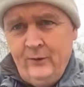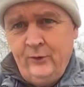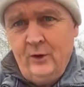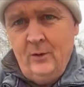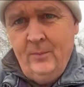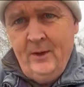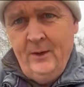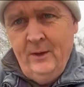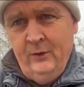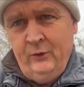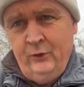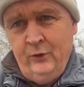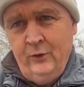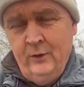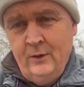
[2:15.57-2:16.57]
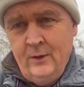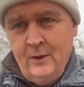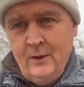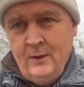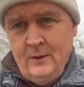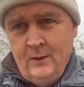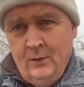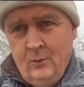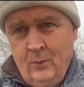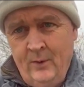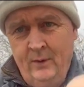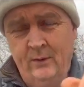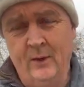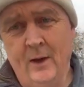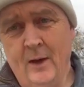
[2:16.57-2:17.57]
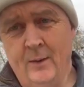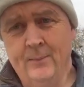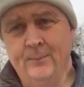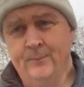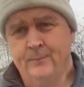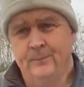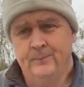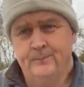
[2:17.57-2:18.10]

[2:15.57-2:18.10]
going to be an issue with the